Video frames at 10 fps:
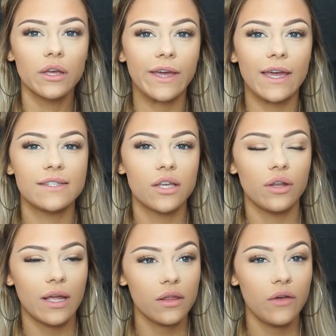Okay, so
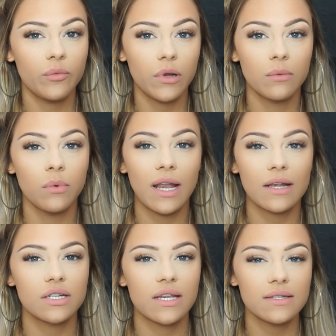now that I've applied my
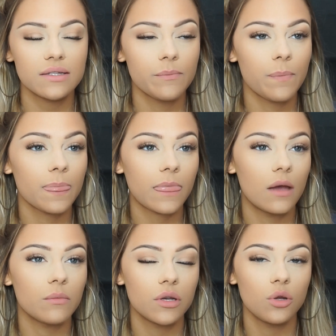lashes,
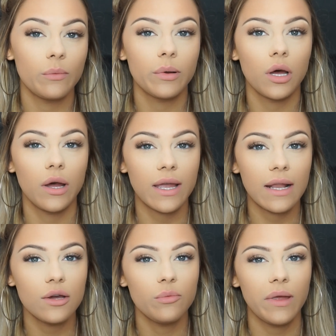I'm going to apply a
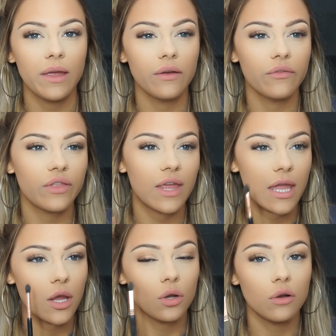little bit of
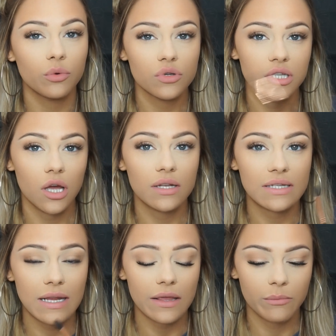the Hoola bronzer
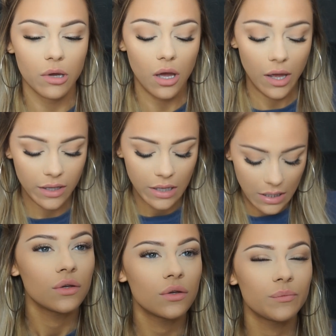underneath my eye,
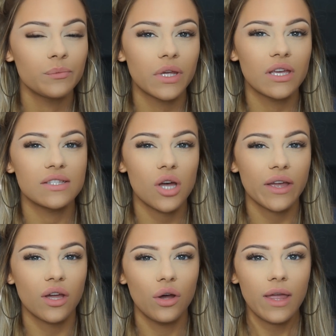because I
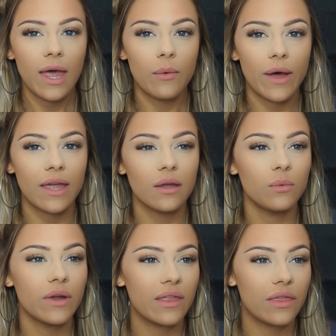can't get away
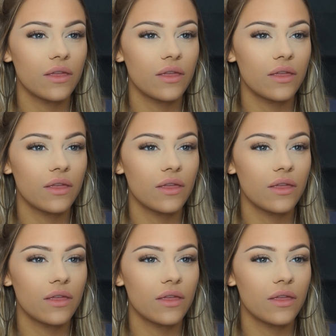with